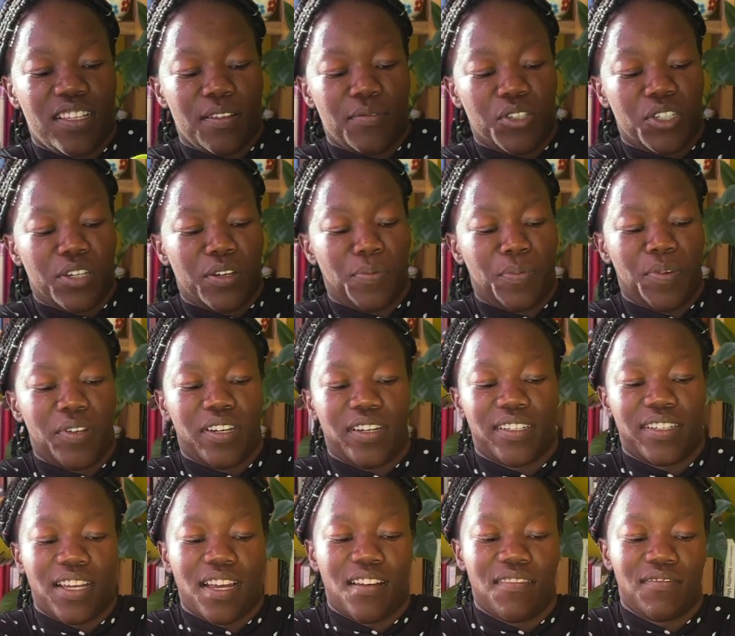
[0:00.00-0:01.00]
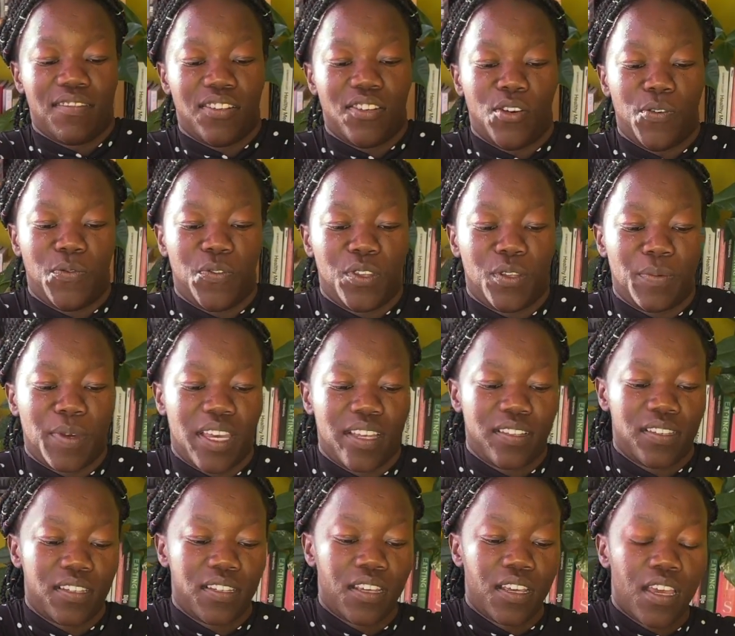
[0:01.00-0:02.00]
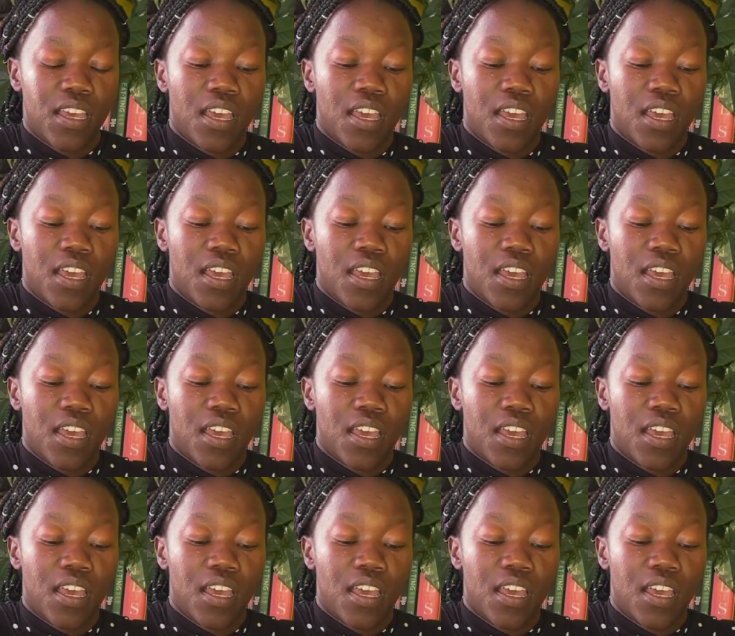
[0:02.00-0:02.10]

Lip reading: I'm just going to put it down and hope for the best.